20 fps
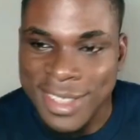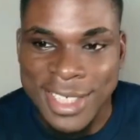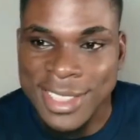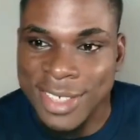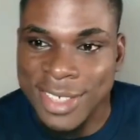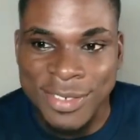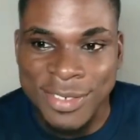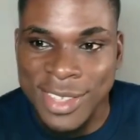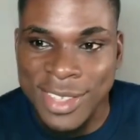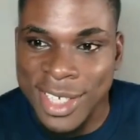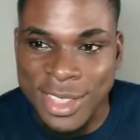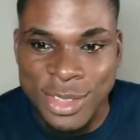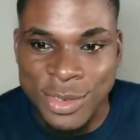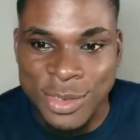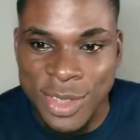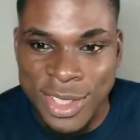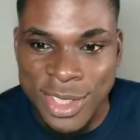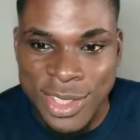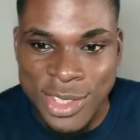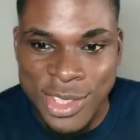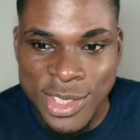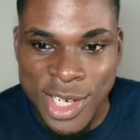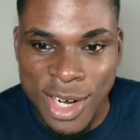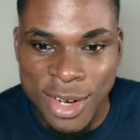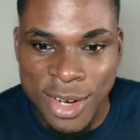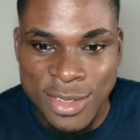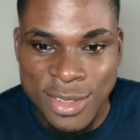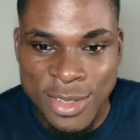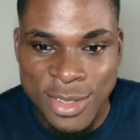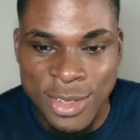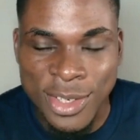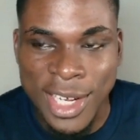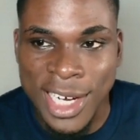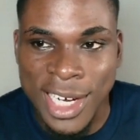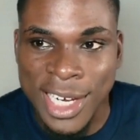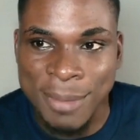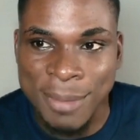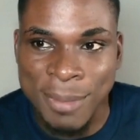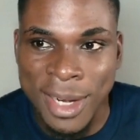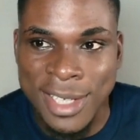a village to raise a child. So you can
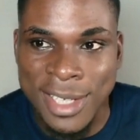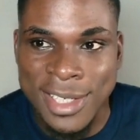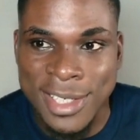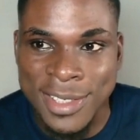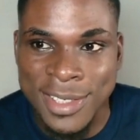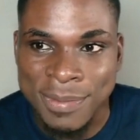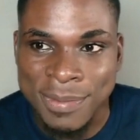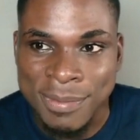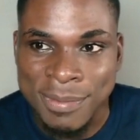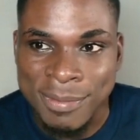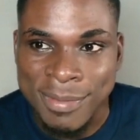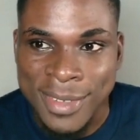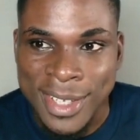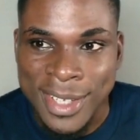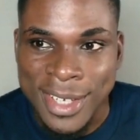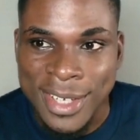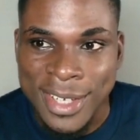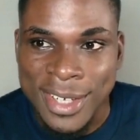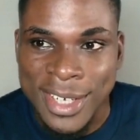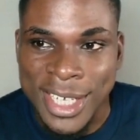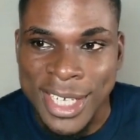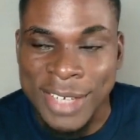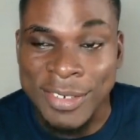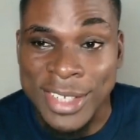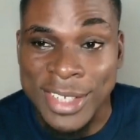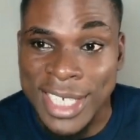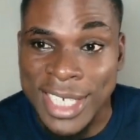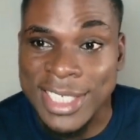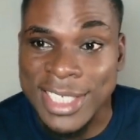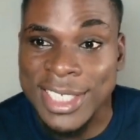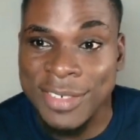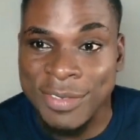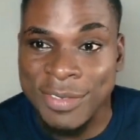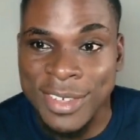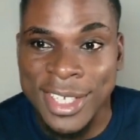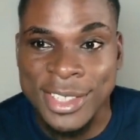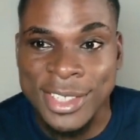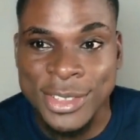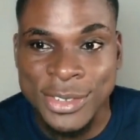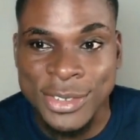imagine, if it takes a
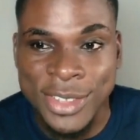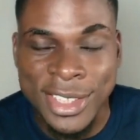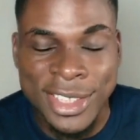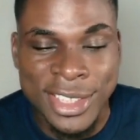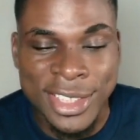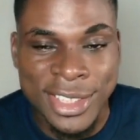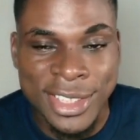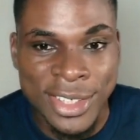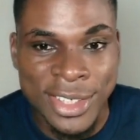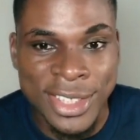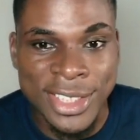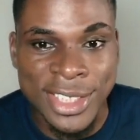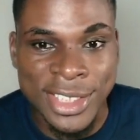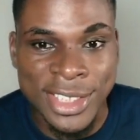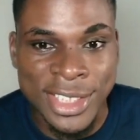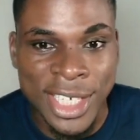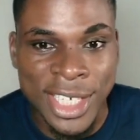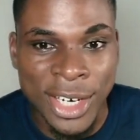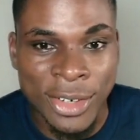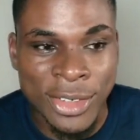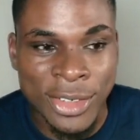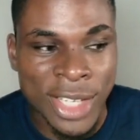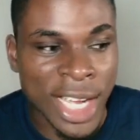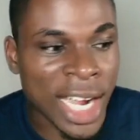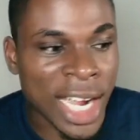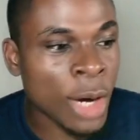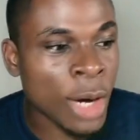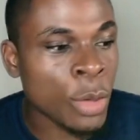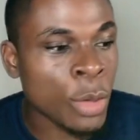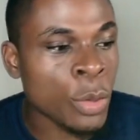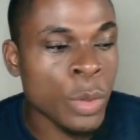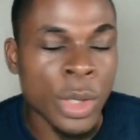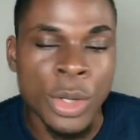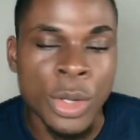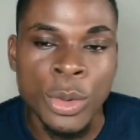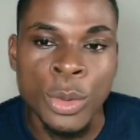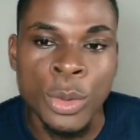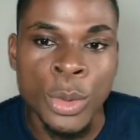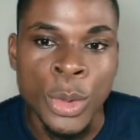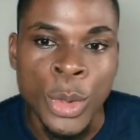village to raise a child, how
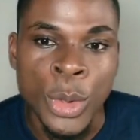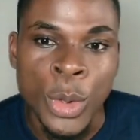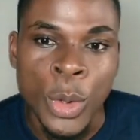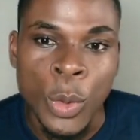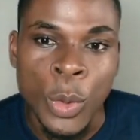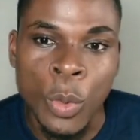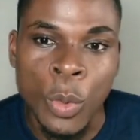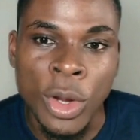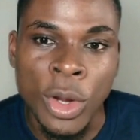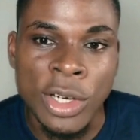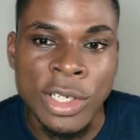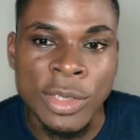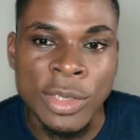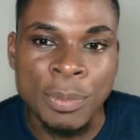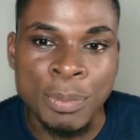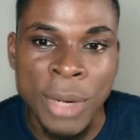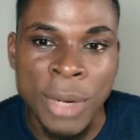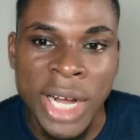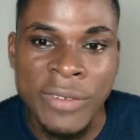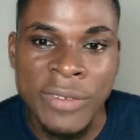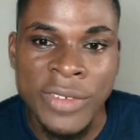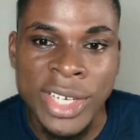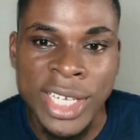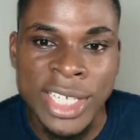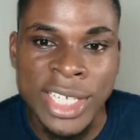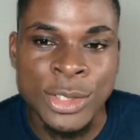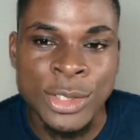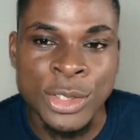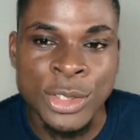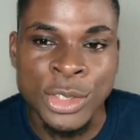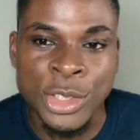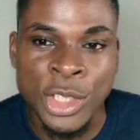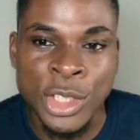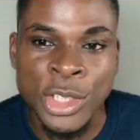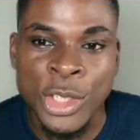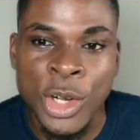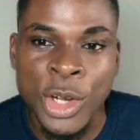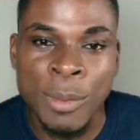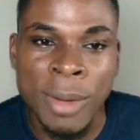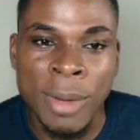will one private institution
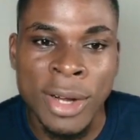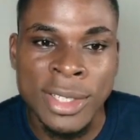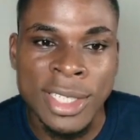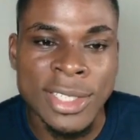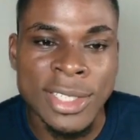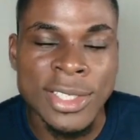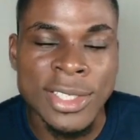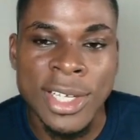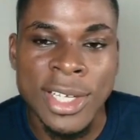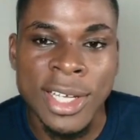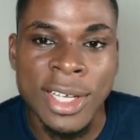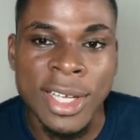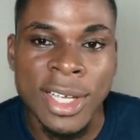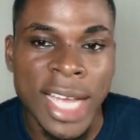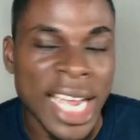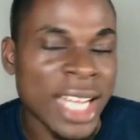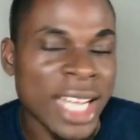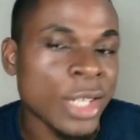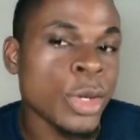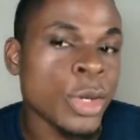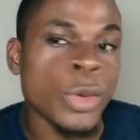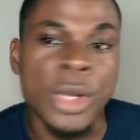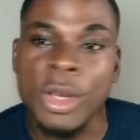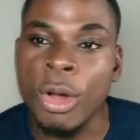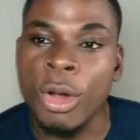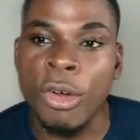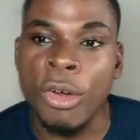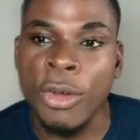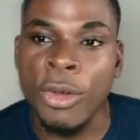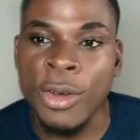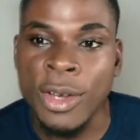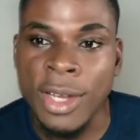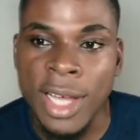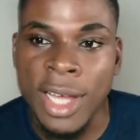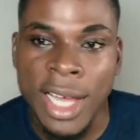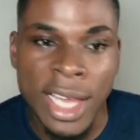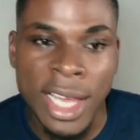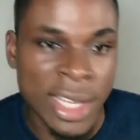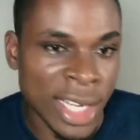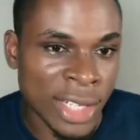come out and say, I know it all
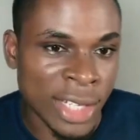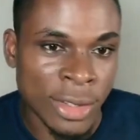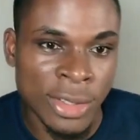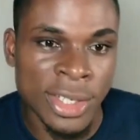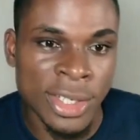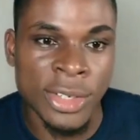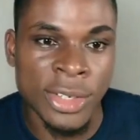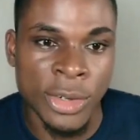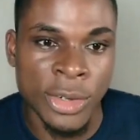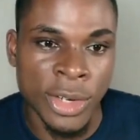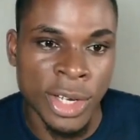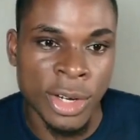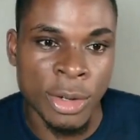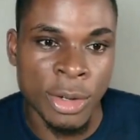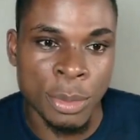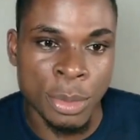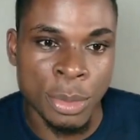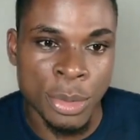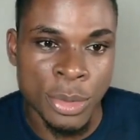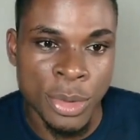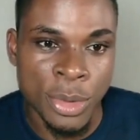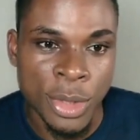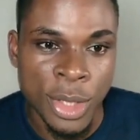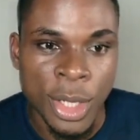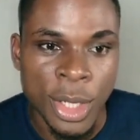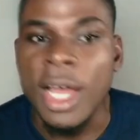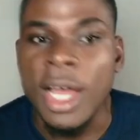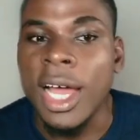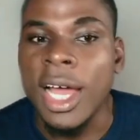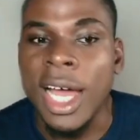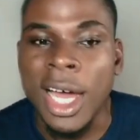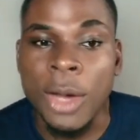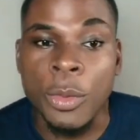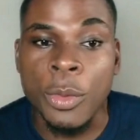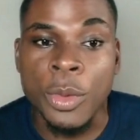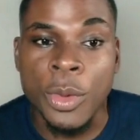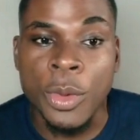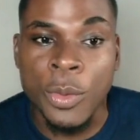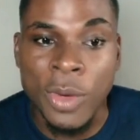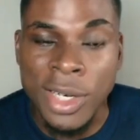and I don't need your help? How
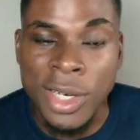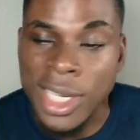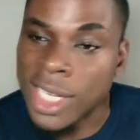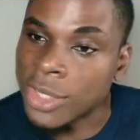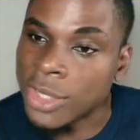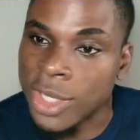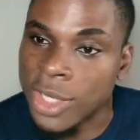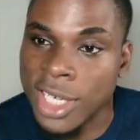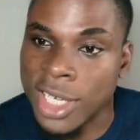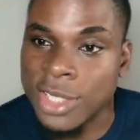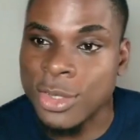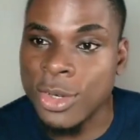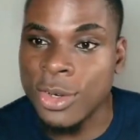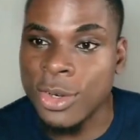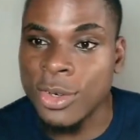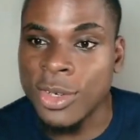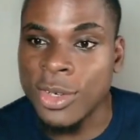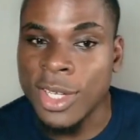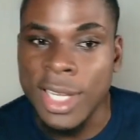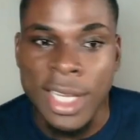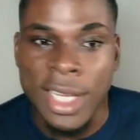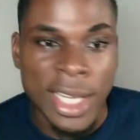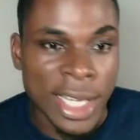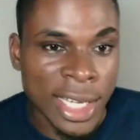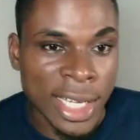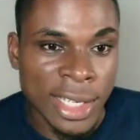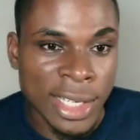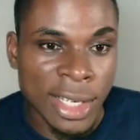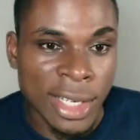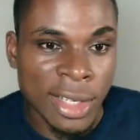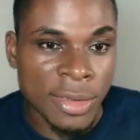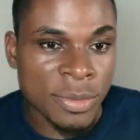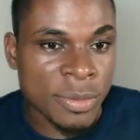will one educator in